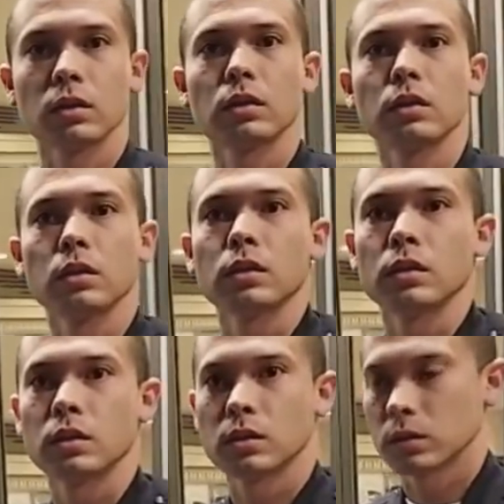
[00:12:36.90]
that your
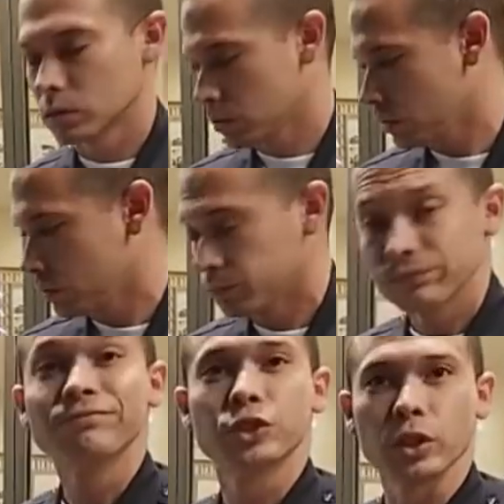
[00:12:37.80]
serial number?
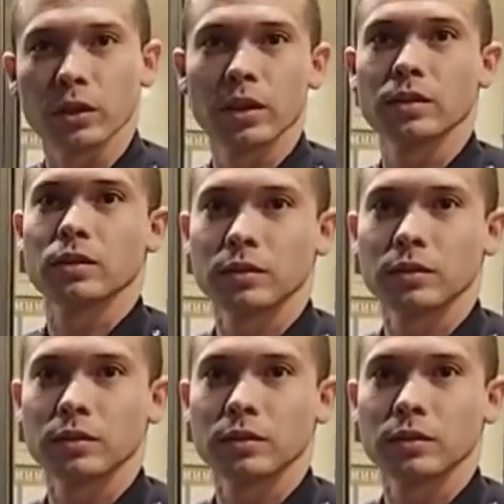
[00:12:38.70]
Sure is.